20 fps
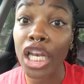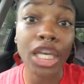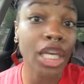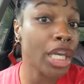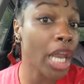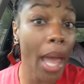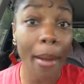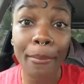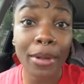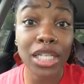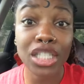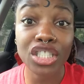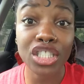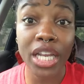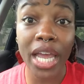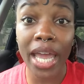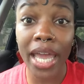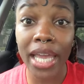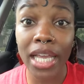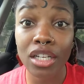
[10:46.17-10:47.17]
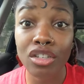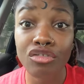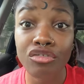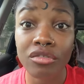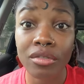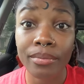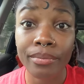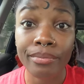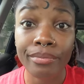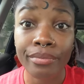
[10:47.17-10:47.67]
Not much
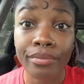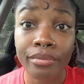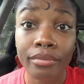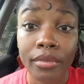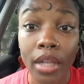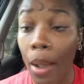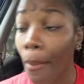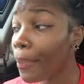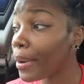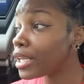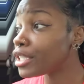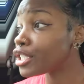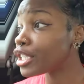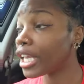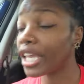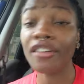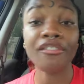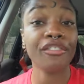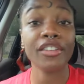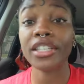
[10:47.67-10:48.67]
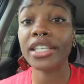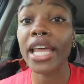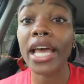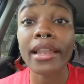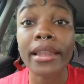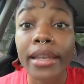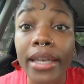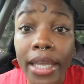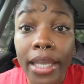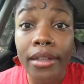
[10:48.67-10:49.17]
changed. A bunch of
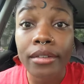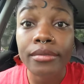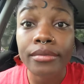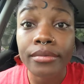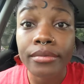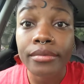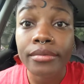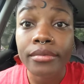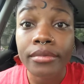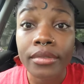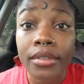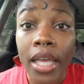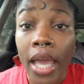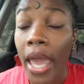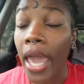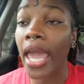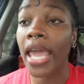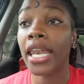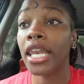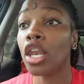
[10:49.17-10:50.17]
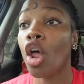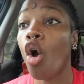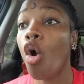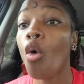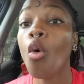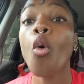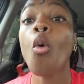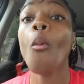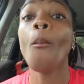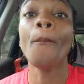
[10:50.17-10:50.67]
infidelity and
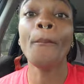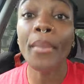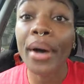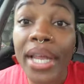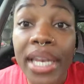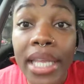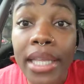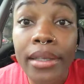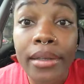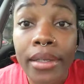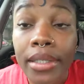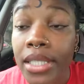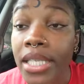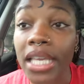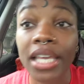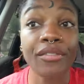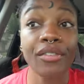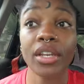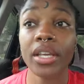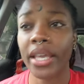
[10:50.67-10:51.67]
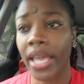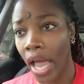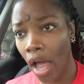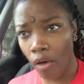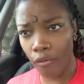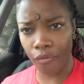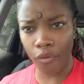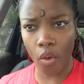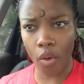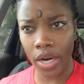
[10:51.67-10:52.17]
no money to even
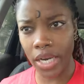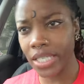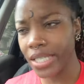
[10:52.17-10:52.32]
account for.